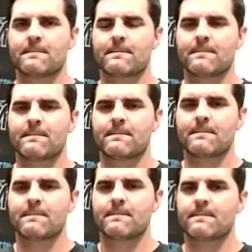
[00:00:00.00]

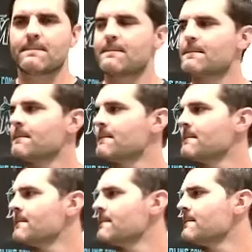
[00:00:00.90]

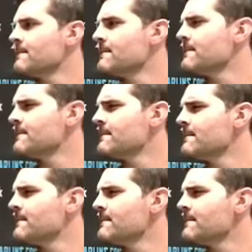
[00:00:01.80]

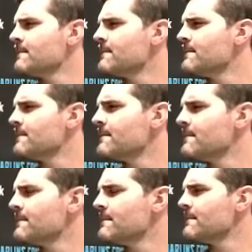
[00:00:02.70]

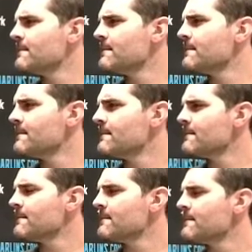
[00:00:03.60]

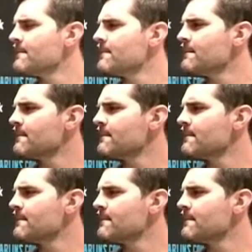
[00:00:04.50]
The person shown says nothing.